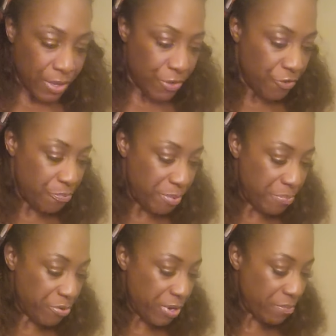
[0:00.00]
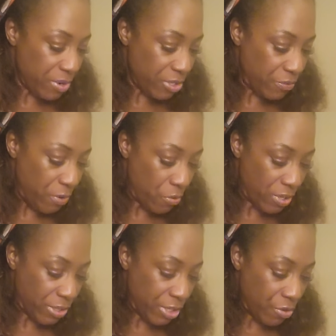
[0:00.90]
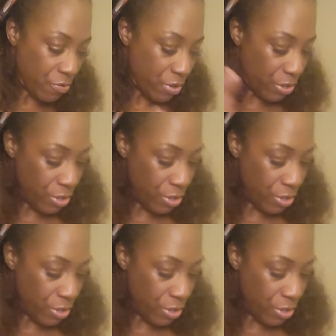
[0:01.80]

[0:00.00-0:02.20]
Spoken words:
you've been pretty much focusing on